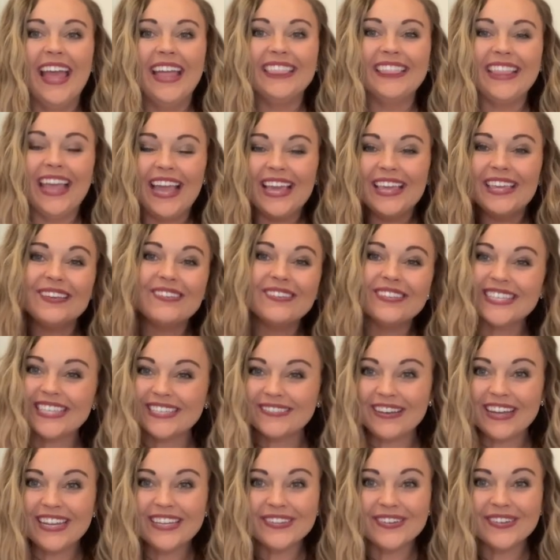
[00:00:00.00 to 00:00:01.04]
thank you so
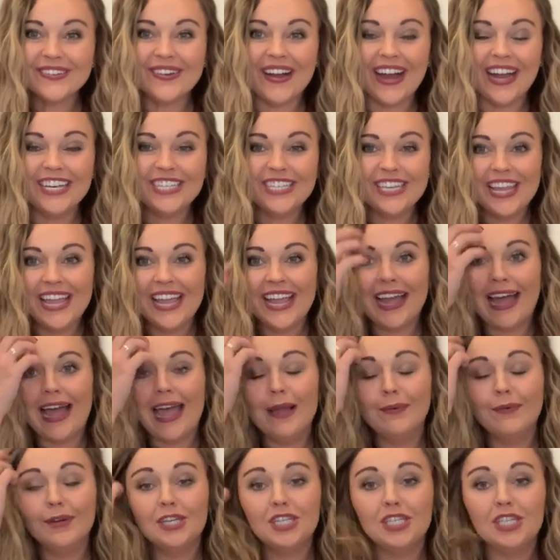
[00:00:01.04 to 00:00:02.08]
much for watching. I
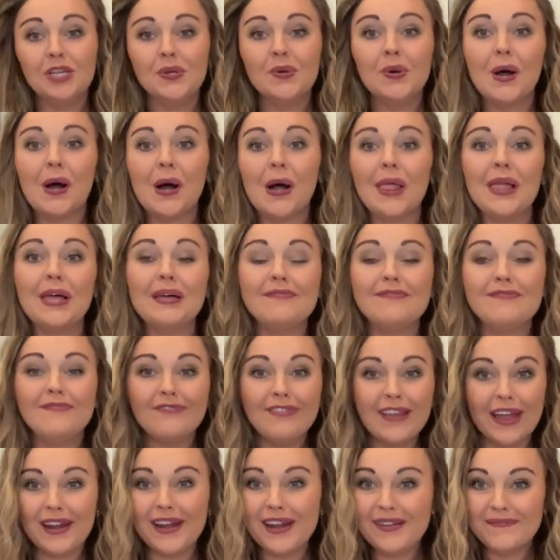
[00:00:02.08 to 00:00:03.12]
wish you all a
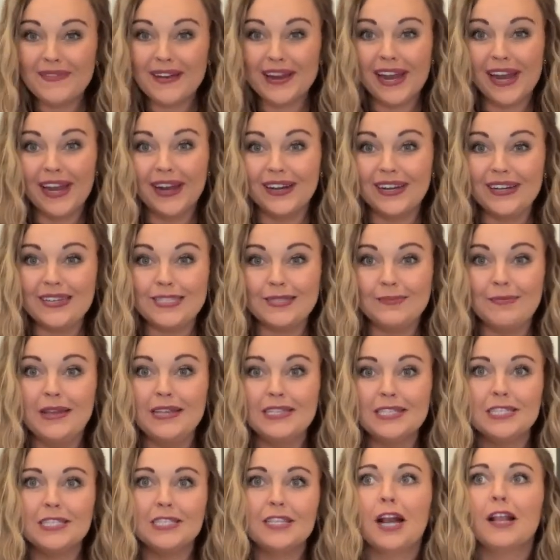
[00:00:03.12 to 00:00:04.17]
very Merry Christmas.
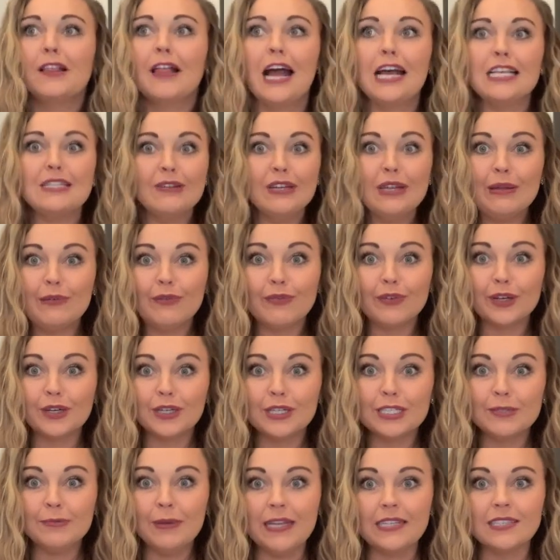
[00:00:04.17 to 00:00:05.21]
This is our last video before
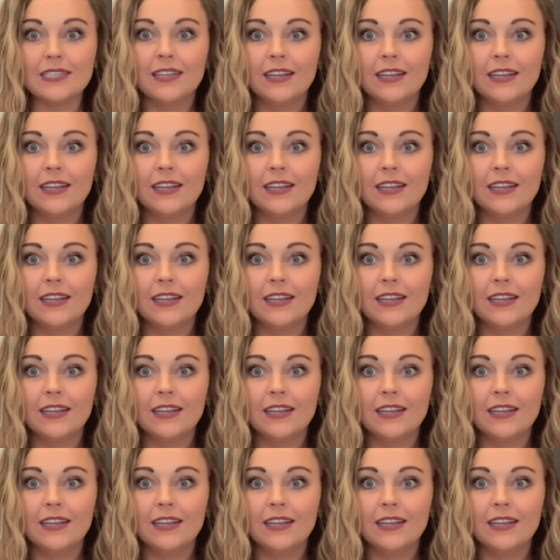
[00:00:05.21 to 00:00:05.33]
Christmas.